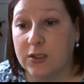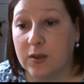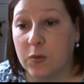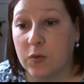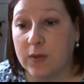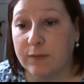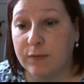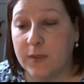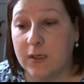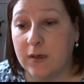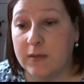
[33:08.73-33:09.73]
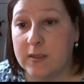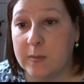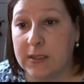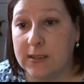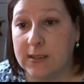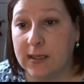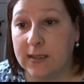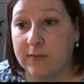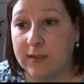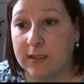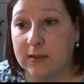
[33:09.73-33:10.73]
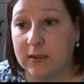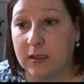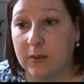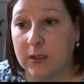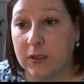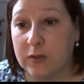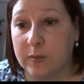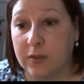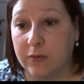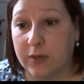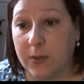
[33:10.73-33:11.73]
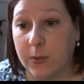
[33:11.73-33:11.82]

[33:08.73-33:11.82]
I bought that from the RSPCA in Felixstowe. It cost me £3.